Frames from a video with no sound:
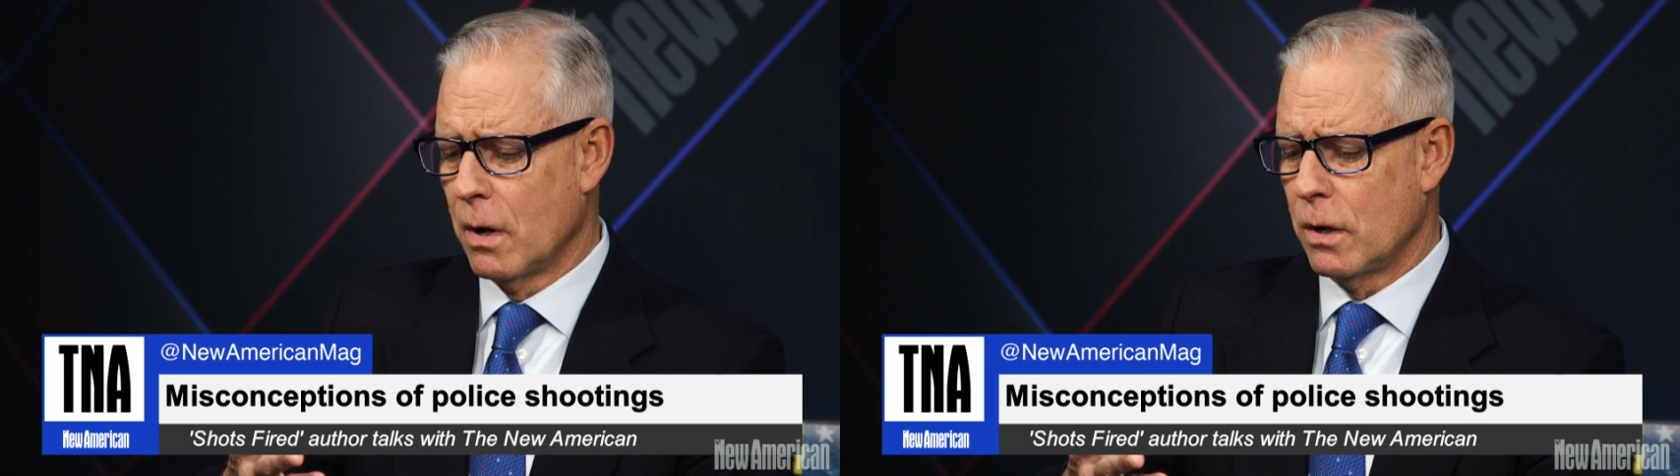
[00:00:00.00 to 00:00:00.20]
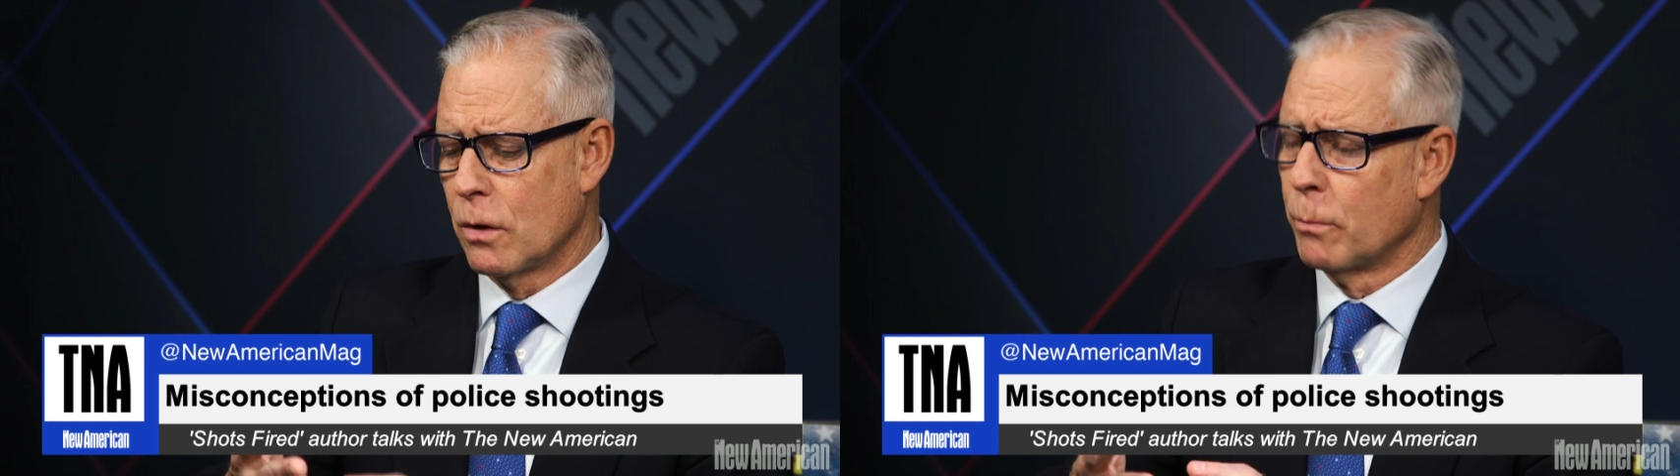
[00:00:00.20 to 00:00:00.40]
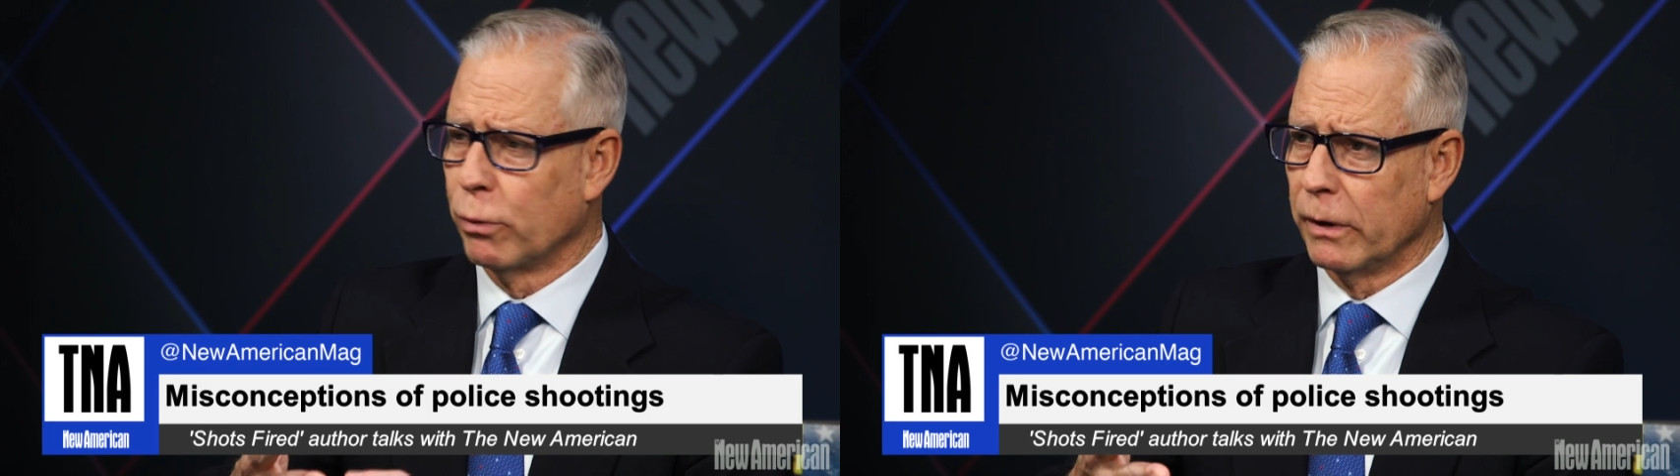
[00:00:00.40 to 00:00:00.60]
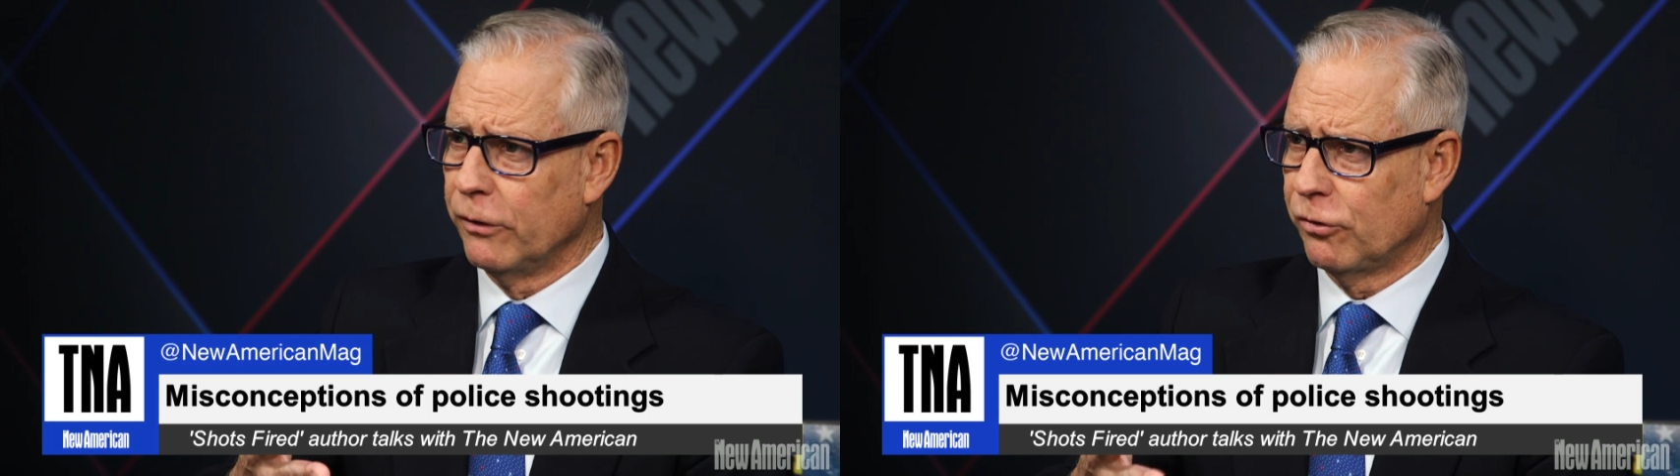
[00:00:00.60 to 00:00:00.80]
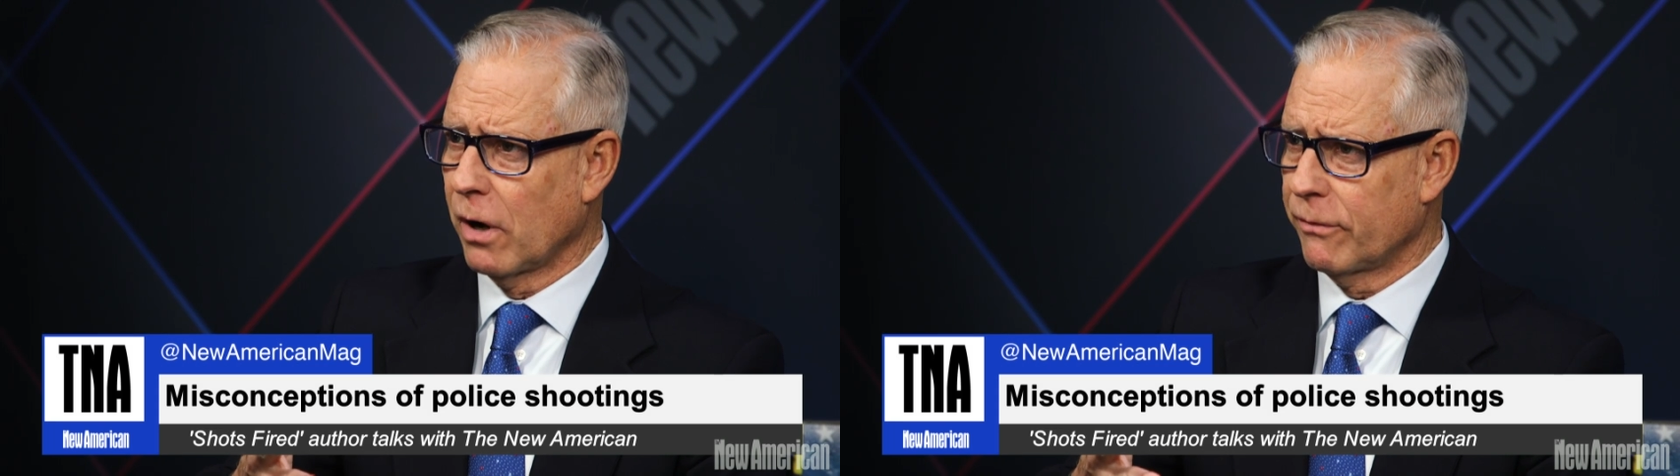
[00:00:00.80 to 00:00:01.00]
You know, the police
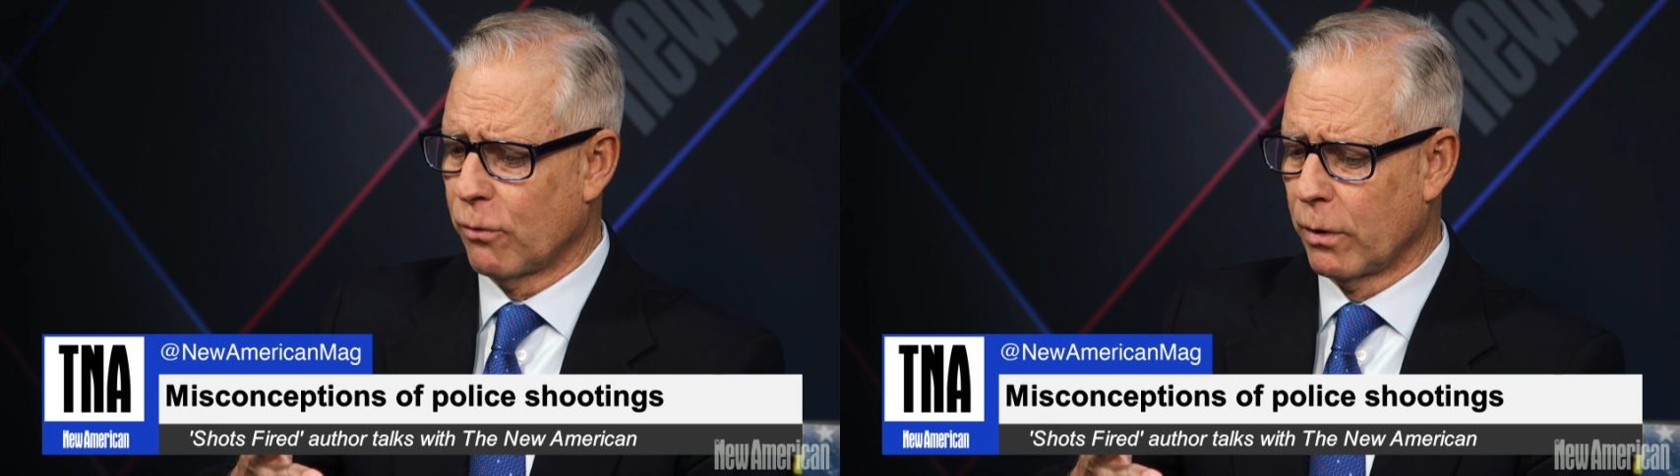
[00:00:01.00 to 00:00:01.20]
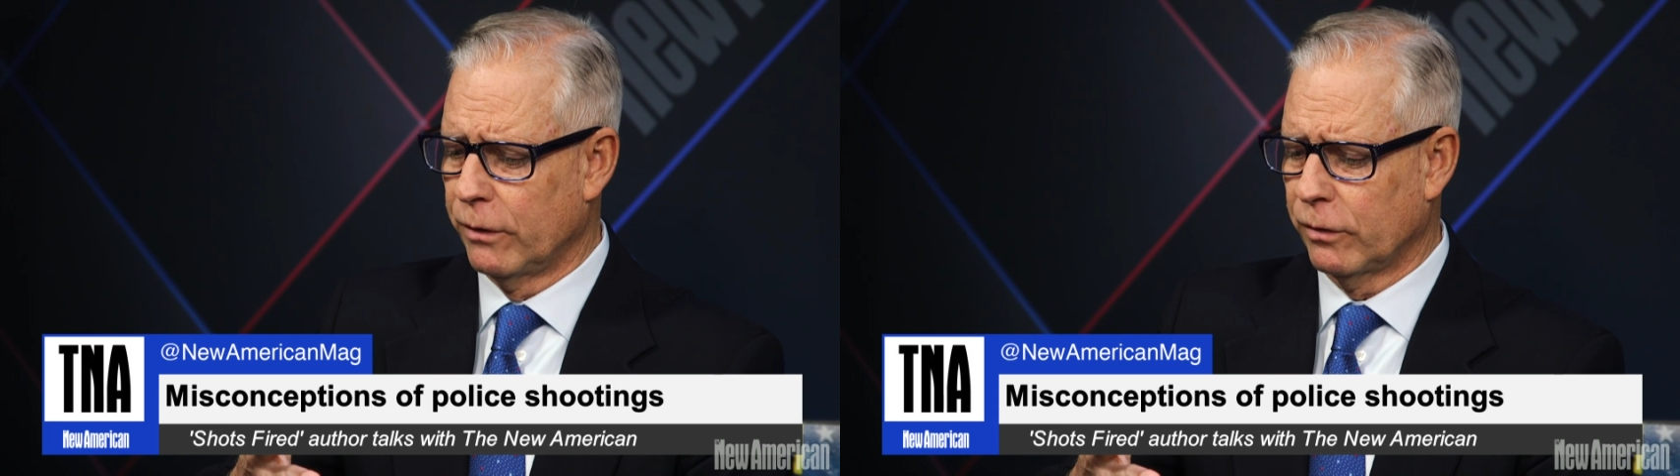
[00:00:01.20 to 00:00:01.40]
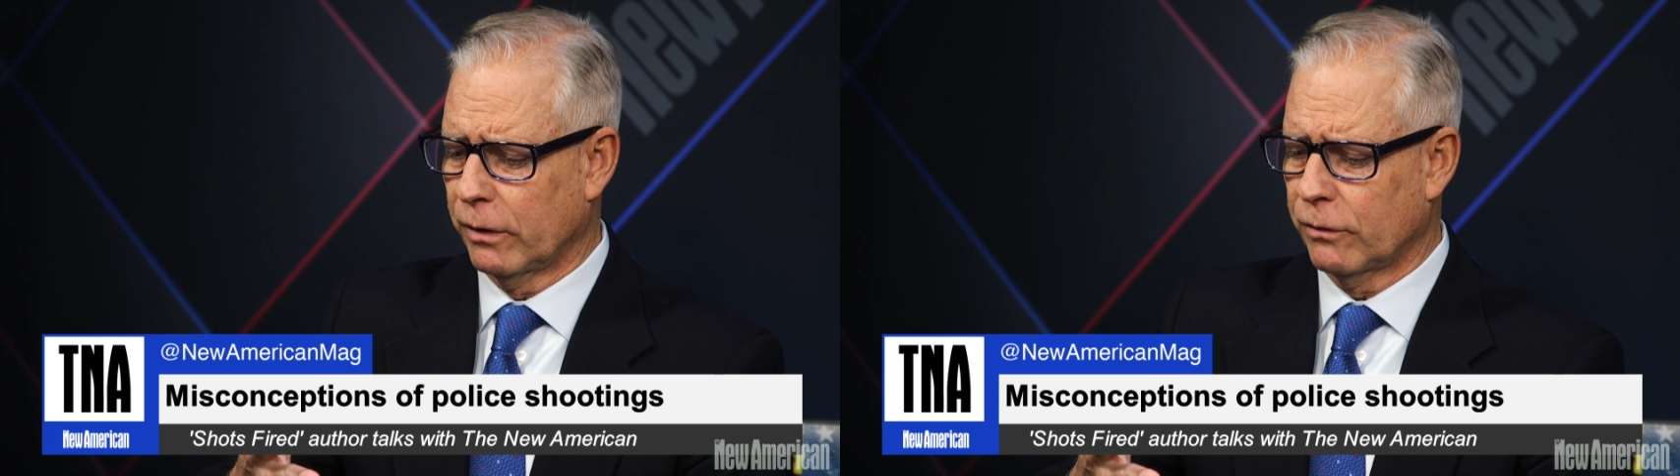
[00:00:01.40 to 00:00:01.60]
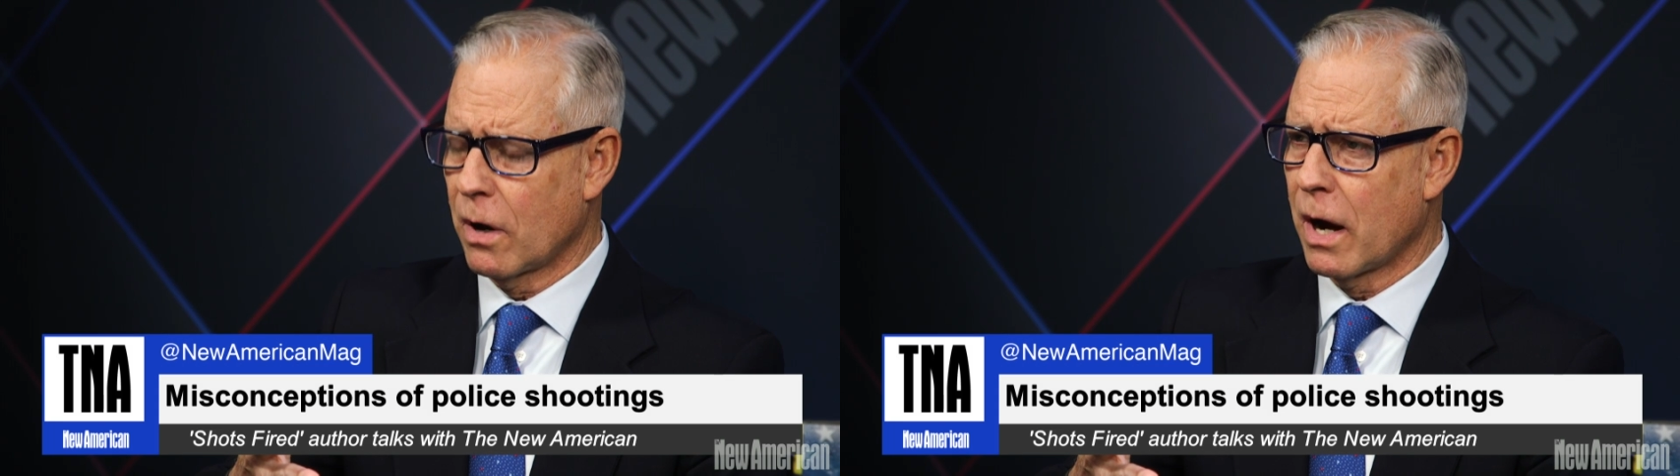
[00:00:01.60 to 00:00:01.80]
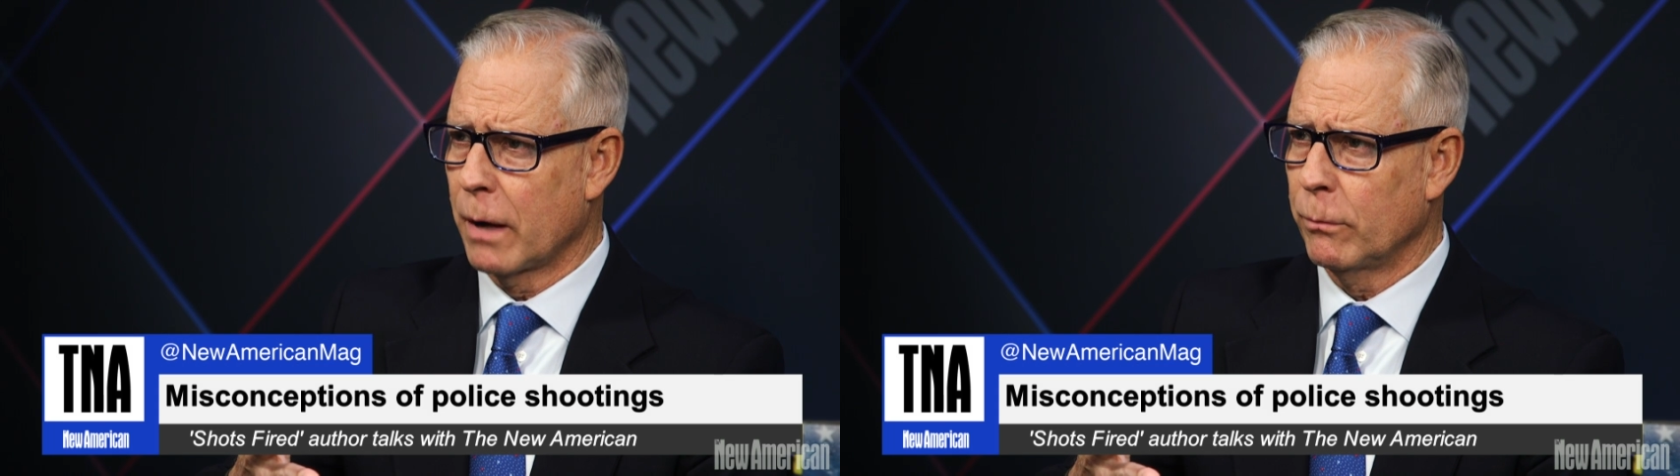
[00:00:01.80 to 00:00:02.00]
shot 46
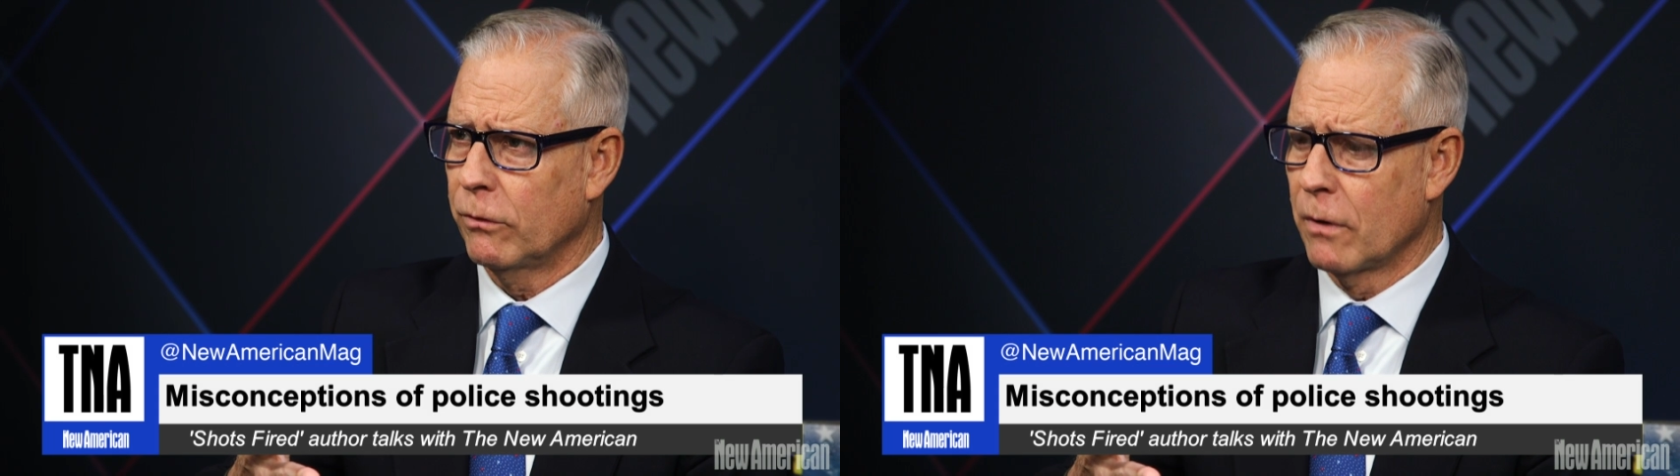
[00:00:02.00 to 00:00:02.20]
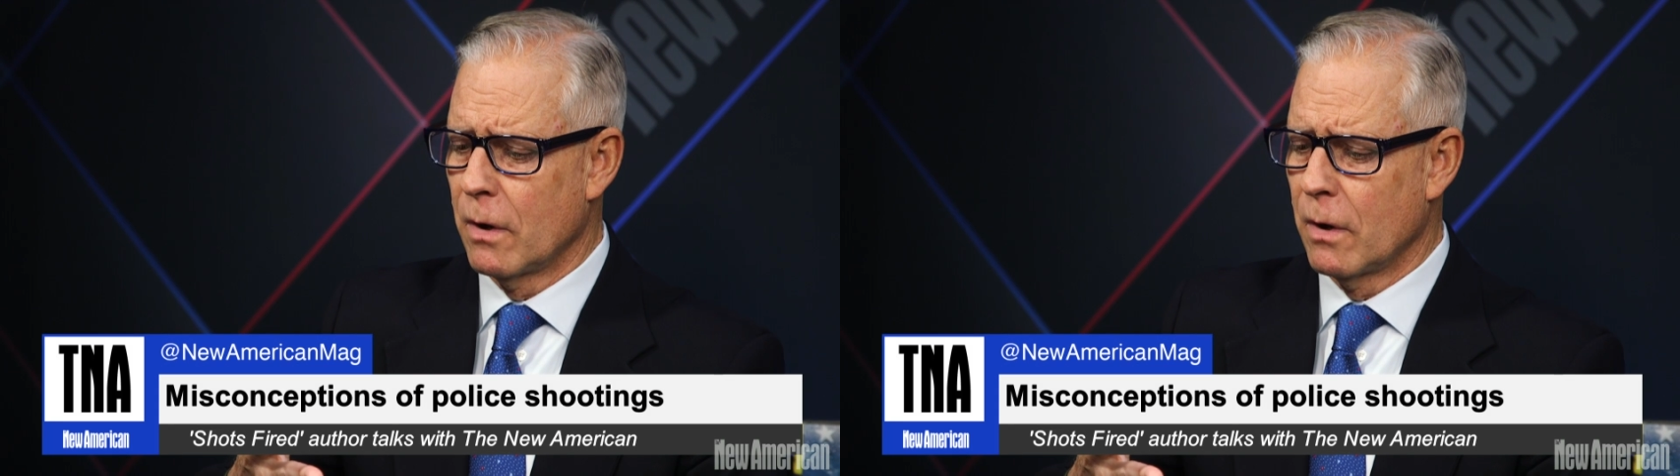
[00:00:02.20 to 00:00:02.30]
times.